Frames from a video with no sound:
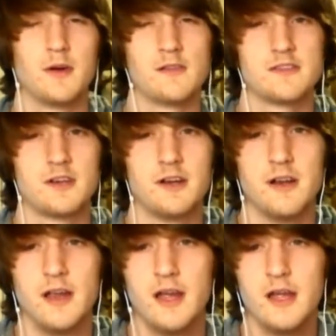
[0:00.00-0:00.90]
monster,
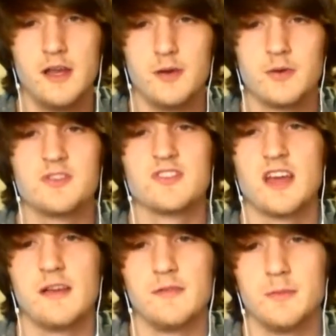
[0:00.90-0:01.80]
which is
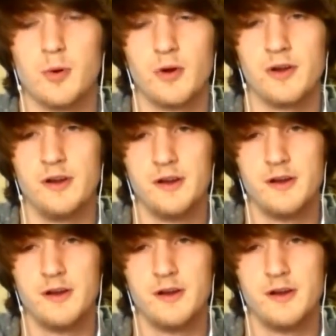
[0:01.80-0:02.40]
kind of important